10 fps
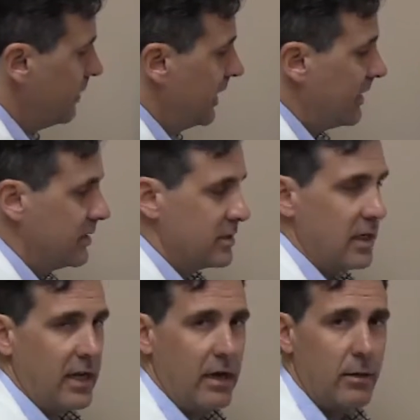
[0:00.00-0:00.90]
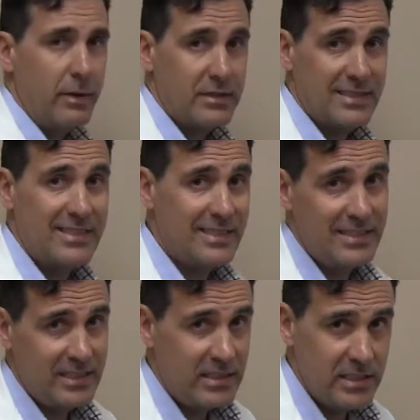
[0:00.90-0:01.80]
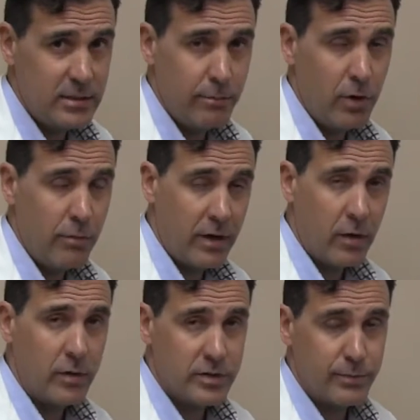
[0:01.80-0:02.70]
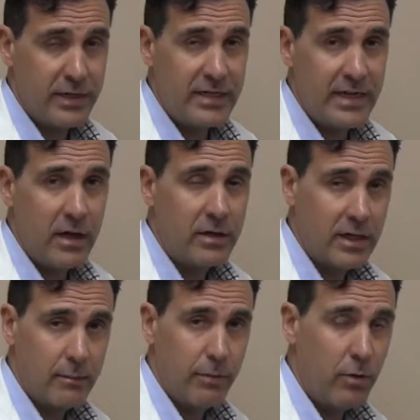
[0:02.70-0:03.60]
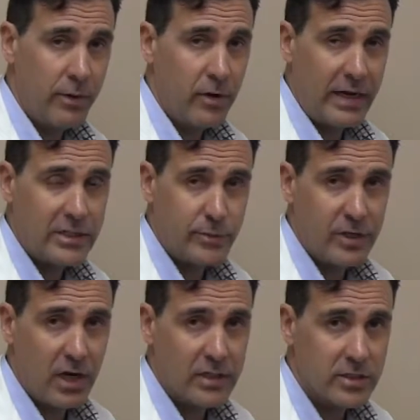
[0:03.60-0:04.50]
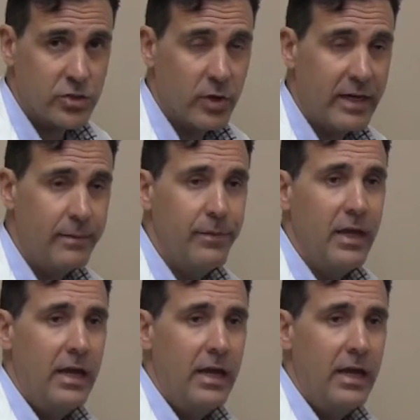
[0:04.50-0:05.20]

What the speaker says: we suck out about 60 cc's of bone marrow, spin it down to get bone marrow aspirate concentrate,